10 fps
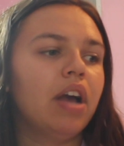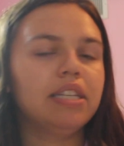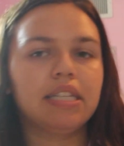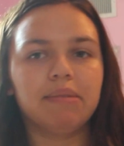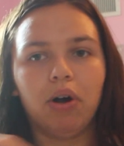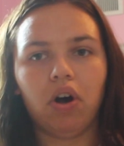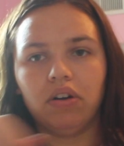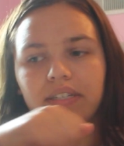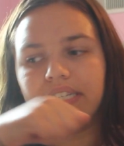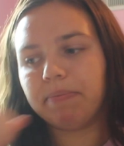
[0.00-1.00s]
a
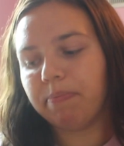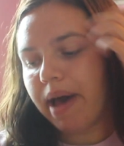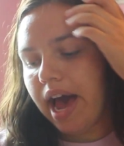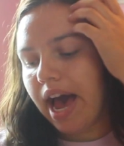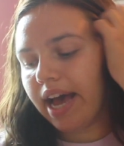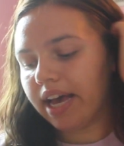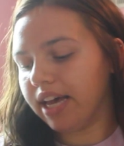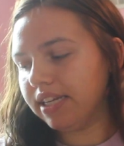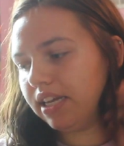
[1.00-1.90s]
small zip bag,